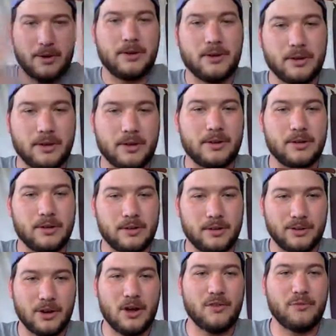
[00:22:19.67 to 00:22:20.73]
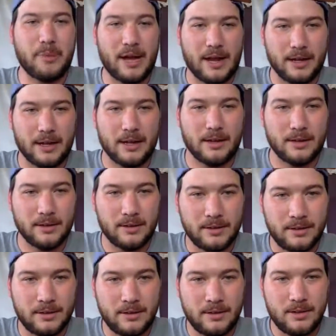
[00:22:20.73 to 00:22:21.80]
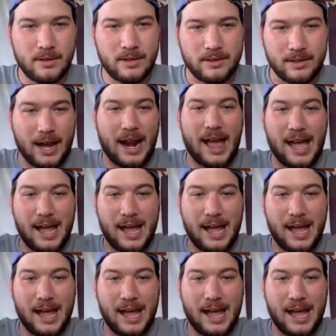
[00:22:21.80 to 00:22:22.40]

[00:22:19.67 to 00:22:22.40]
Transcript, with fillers: your your golf bag in. It's got oh, oh